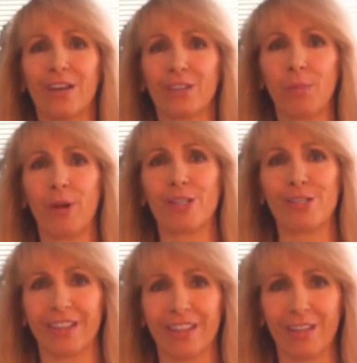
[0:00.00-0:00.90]

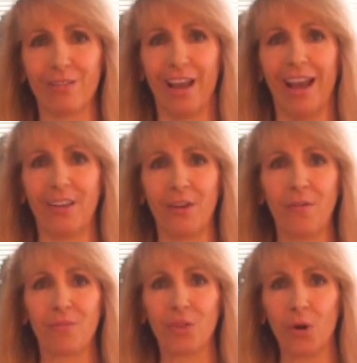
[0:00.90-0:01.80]
experienced a little of that
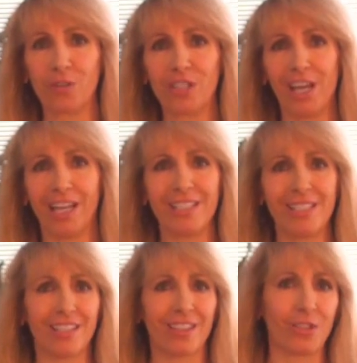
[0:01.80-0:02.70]
over the
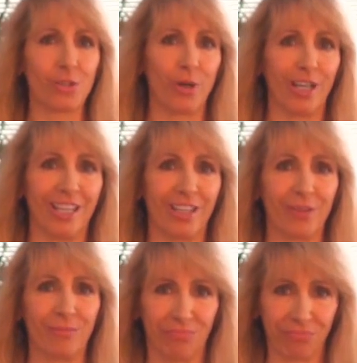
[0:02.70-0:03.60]
19th and the 20th.